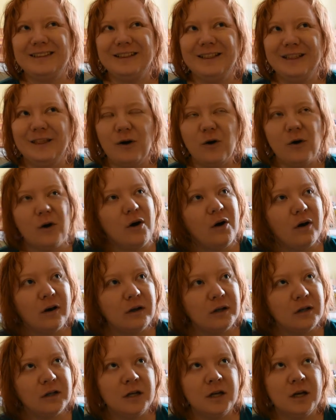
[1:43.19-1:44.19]

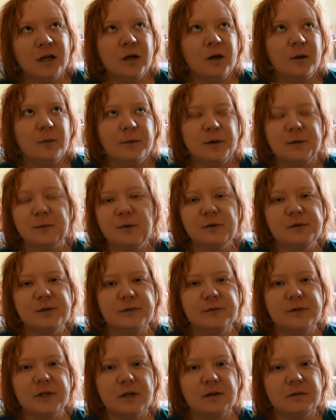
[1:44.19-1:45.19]
long, but most
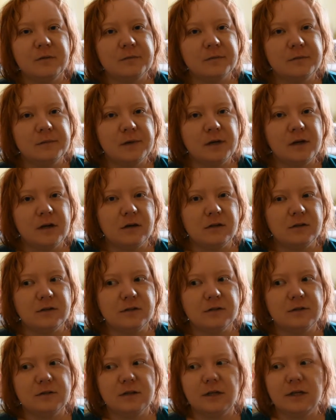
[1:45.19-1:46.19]
of them
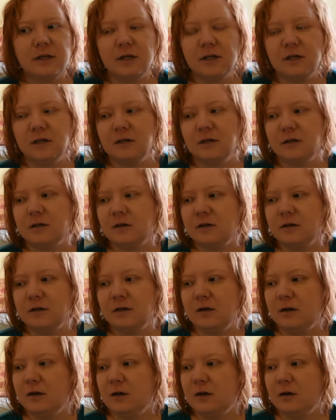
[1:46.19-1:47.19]
are like
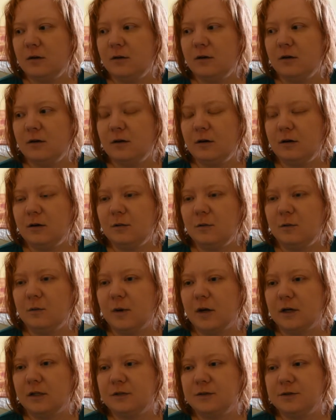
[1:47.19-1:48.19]

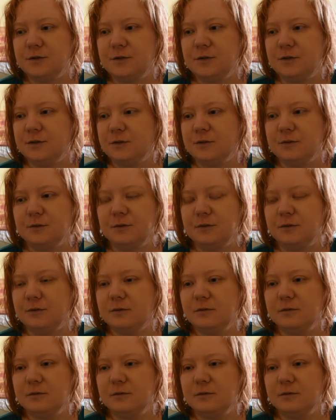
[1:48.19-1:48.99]
1, 2,